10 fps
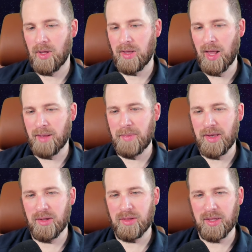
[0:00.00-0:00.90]
That can be a
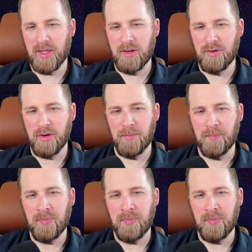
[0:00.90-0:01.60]
good thing that you do.